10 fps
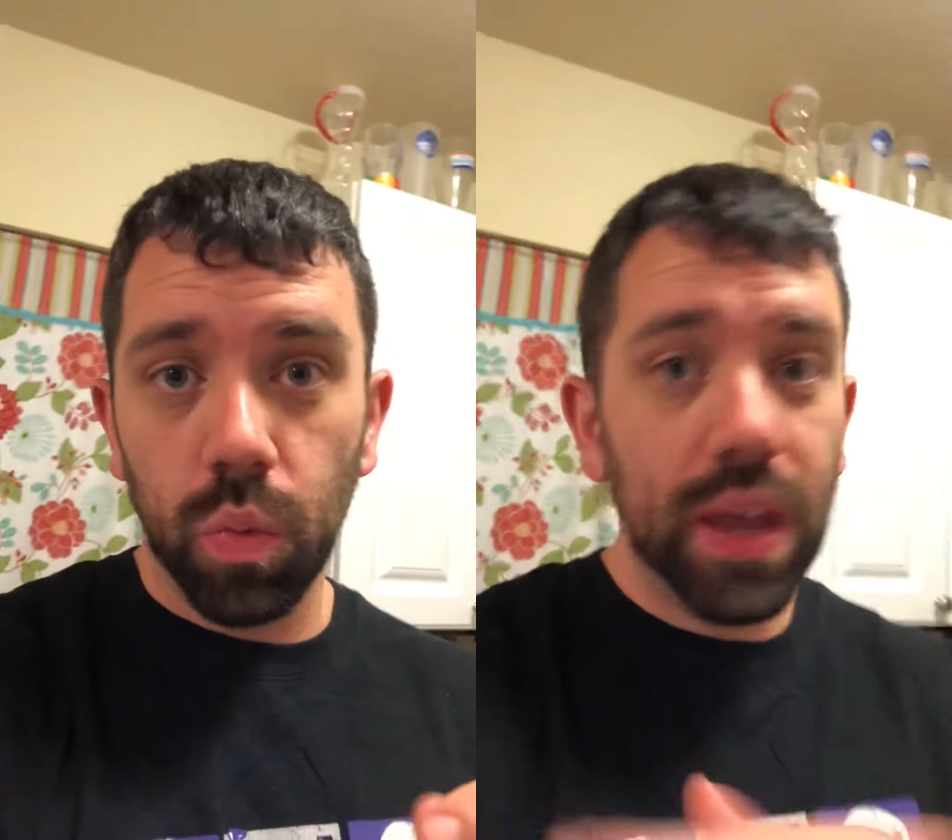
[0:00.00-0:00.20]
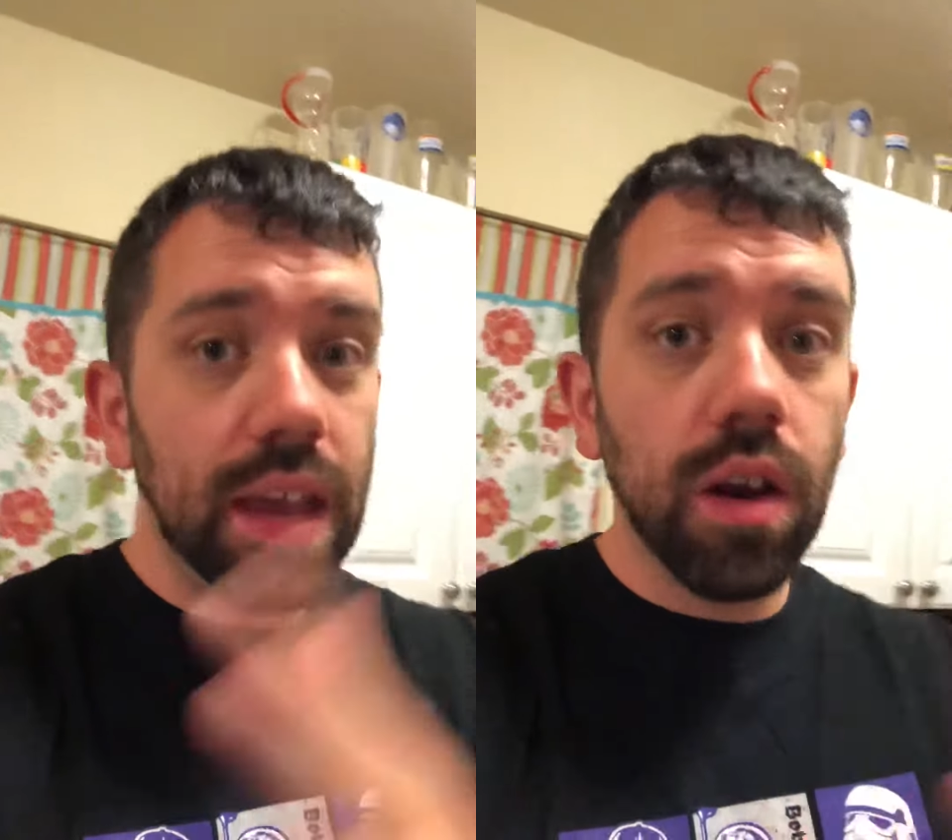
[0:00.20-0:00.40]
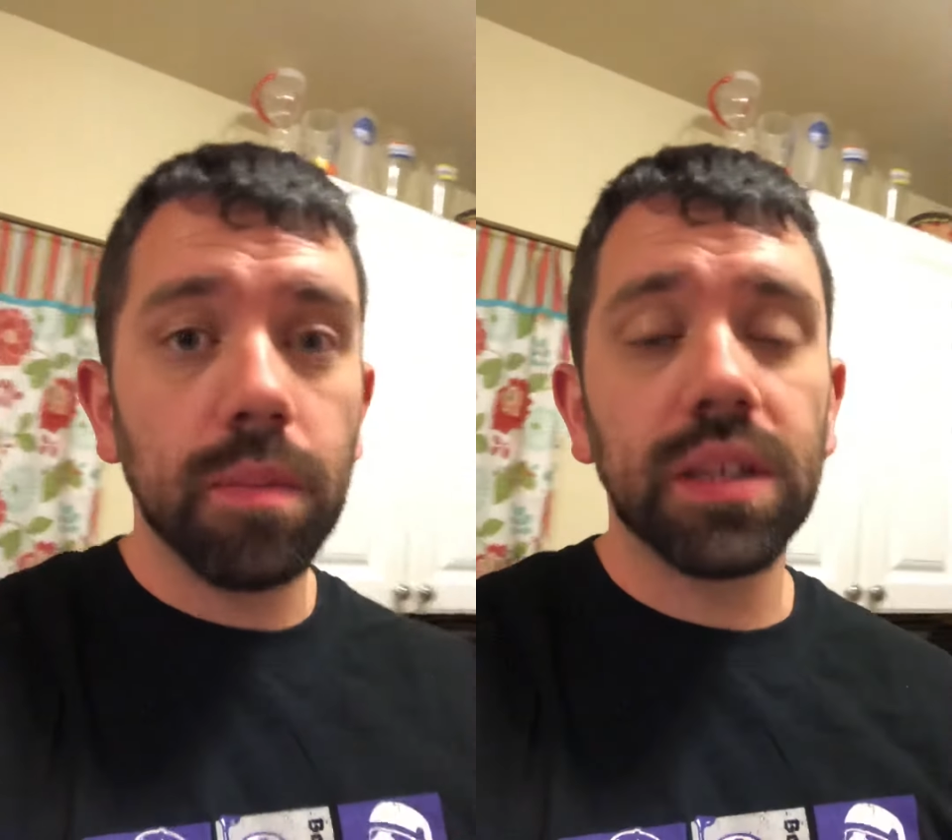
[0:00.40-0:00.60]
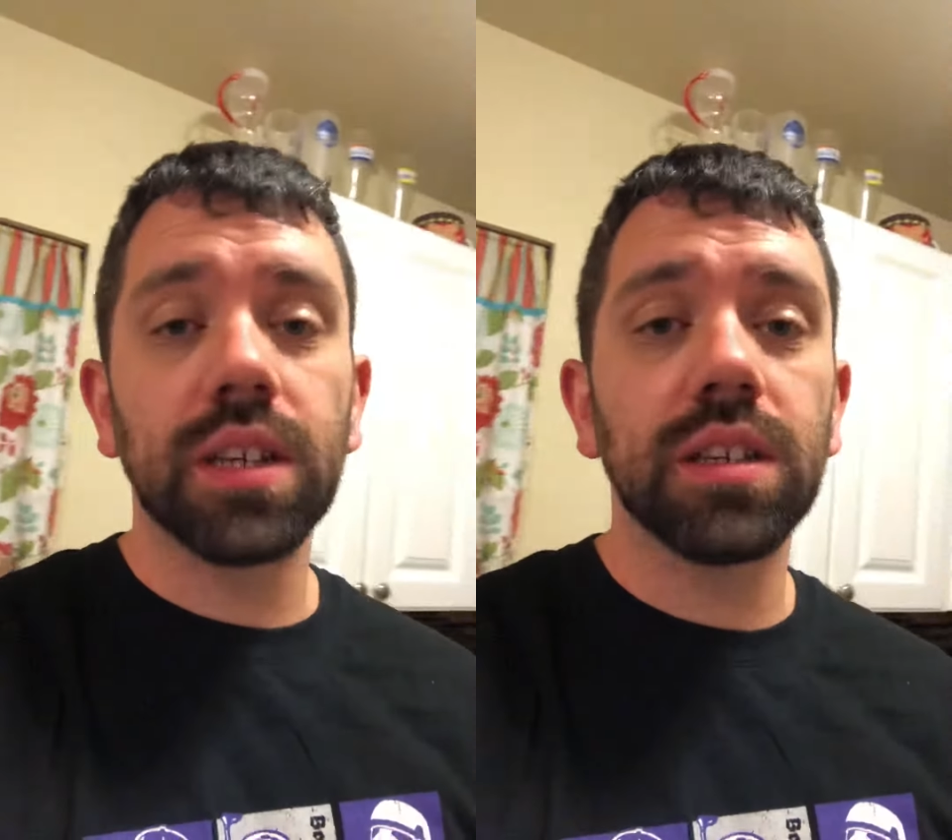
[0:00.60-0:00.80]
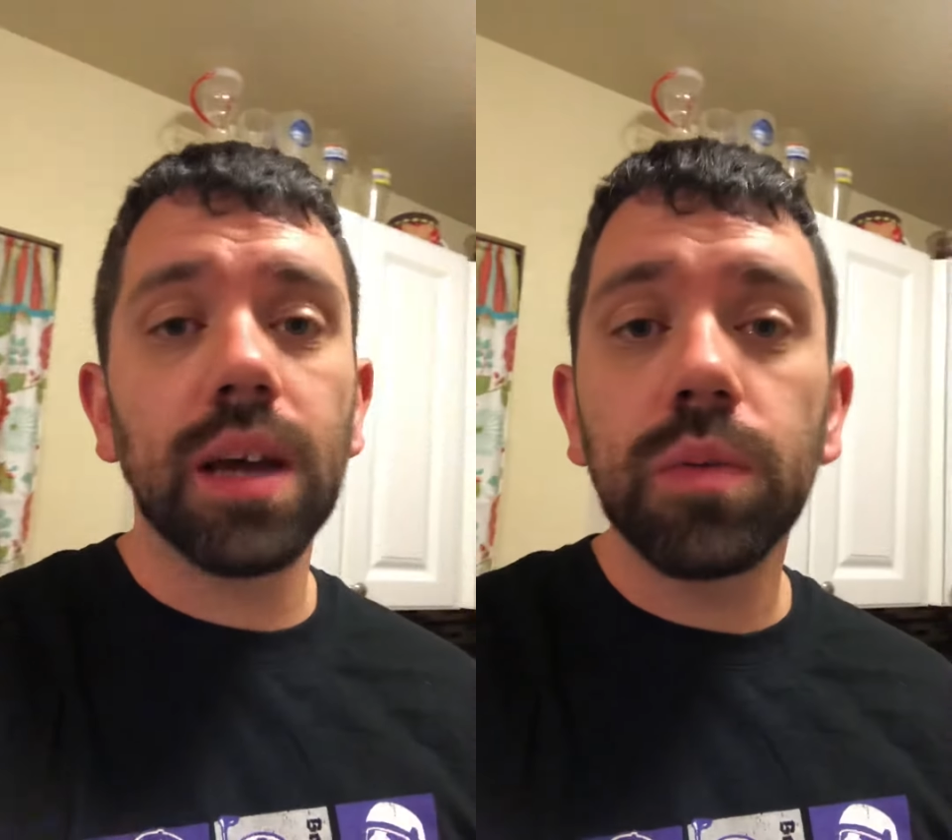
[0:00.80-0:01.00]
we here at
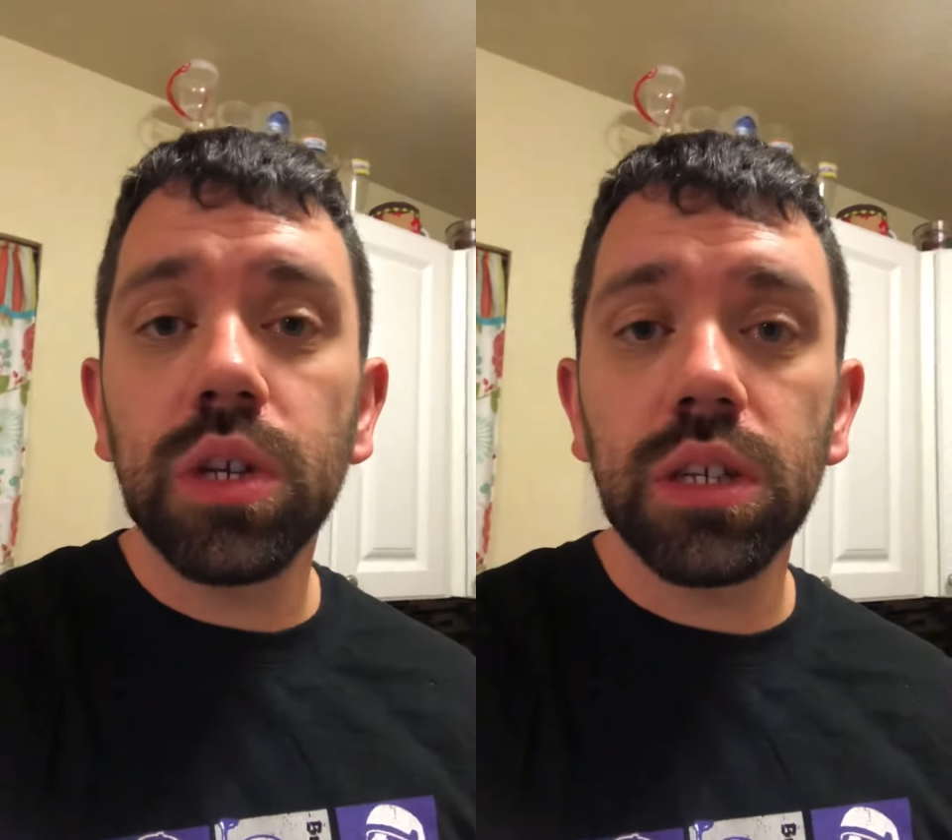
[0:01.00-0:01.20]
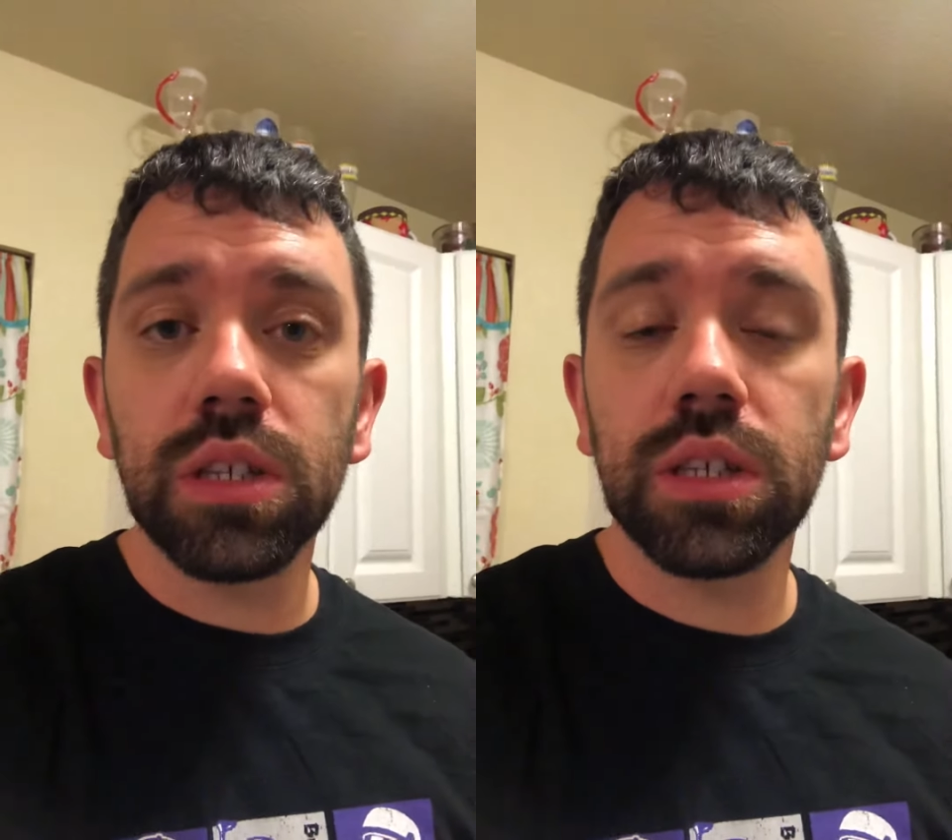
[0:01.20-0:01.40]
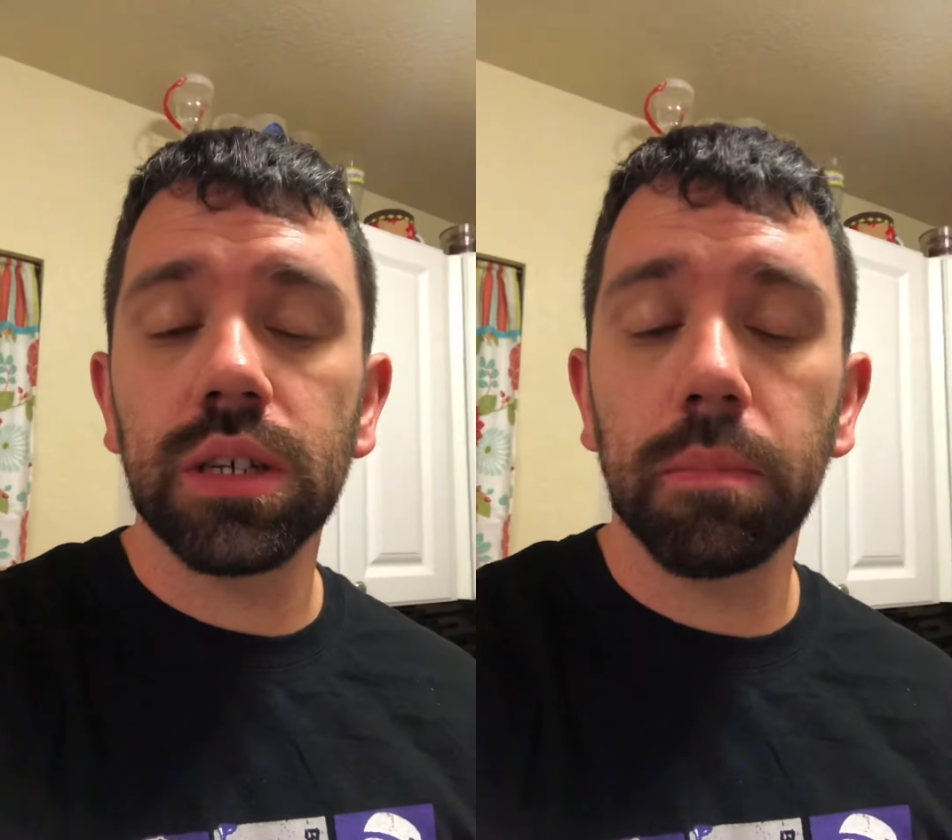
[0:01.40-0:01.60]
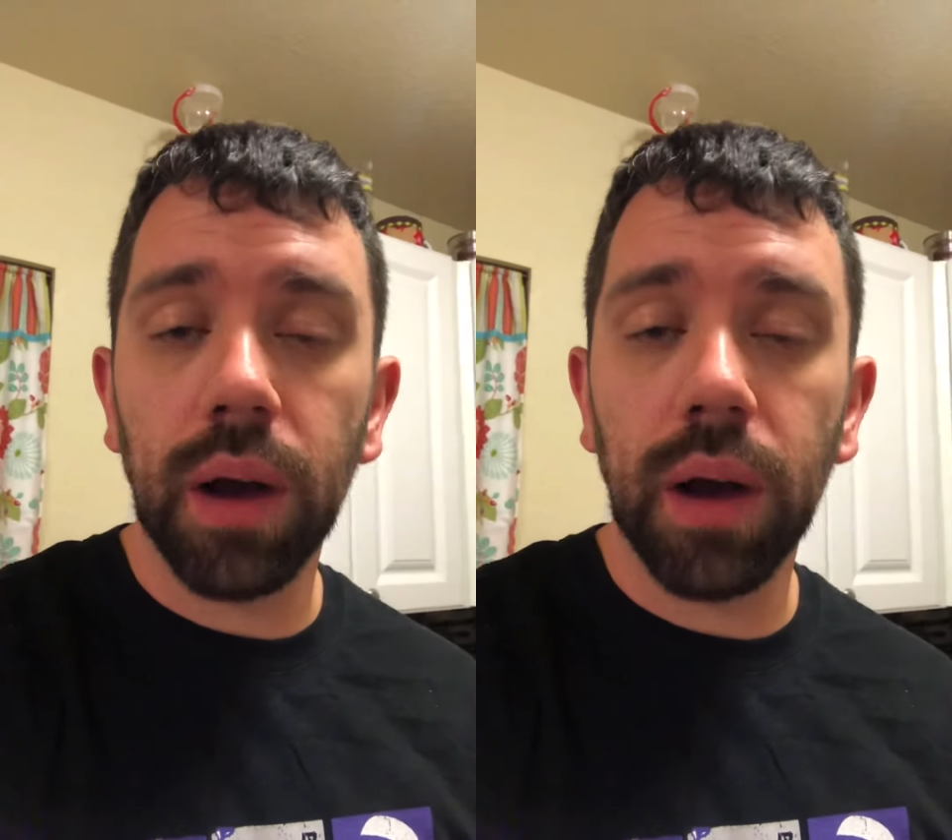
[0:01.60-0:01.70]
Mistconceptions